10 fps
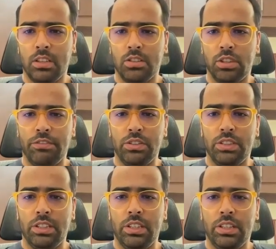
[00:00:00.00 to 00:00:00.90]
so if you
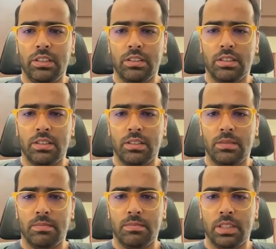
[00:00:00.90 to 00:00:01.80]
see here,
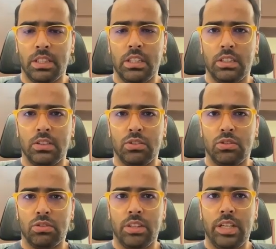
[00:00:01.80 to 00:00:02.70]

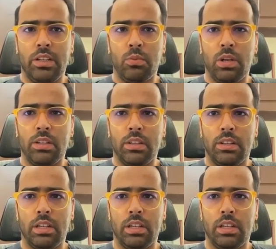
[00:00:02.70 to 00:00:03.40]
so thread 1